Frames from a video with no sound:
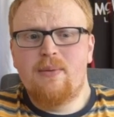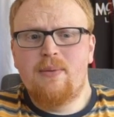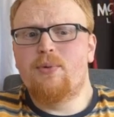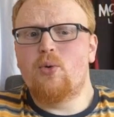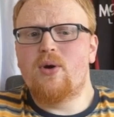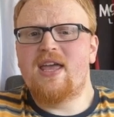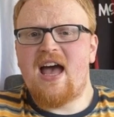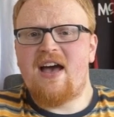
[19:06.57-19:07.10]
But
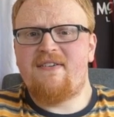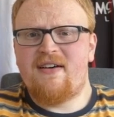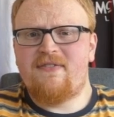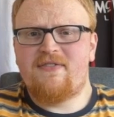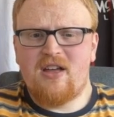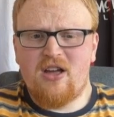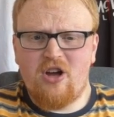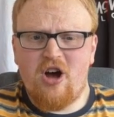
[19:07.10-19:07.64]
we
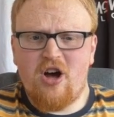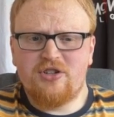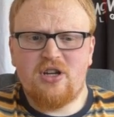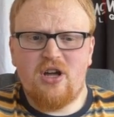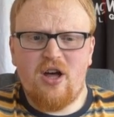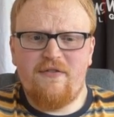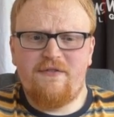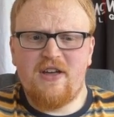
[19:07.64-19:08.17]
have got
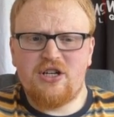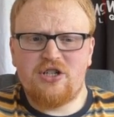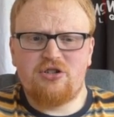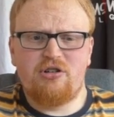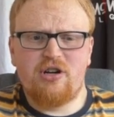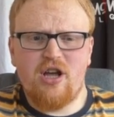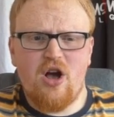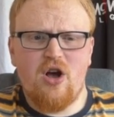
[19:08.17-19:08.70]
a
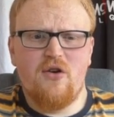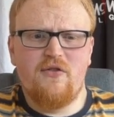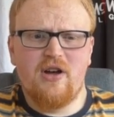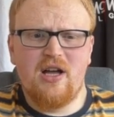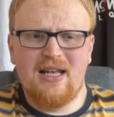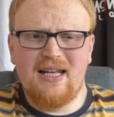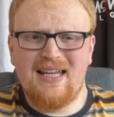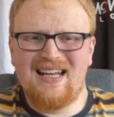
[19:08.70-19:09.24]
victory
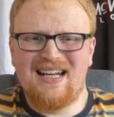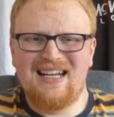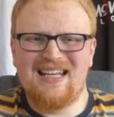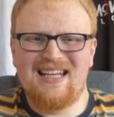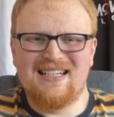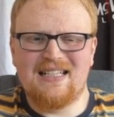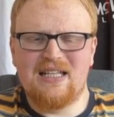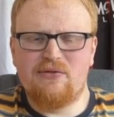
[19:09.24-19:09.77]
over league
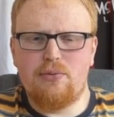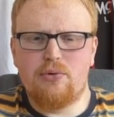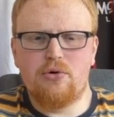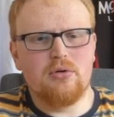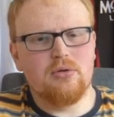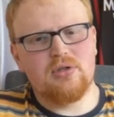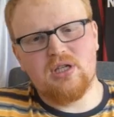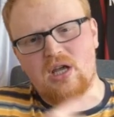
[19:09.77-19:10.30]
leaders
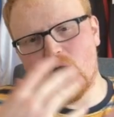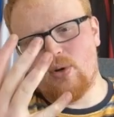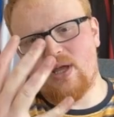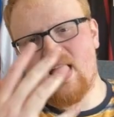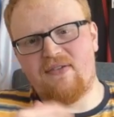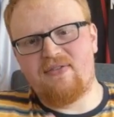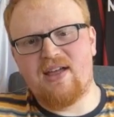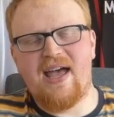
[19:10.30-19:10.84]
Liverpool, so we
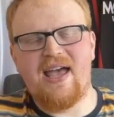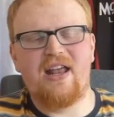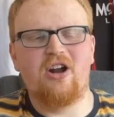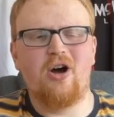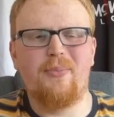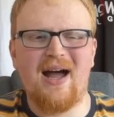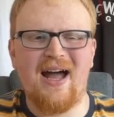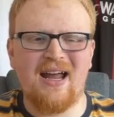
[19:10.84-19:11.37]
have that in
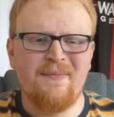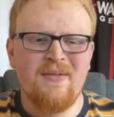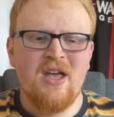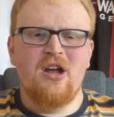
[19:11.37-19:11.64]
our bag.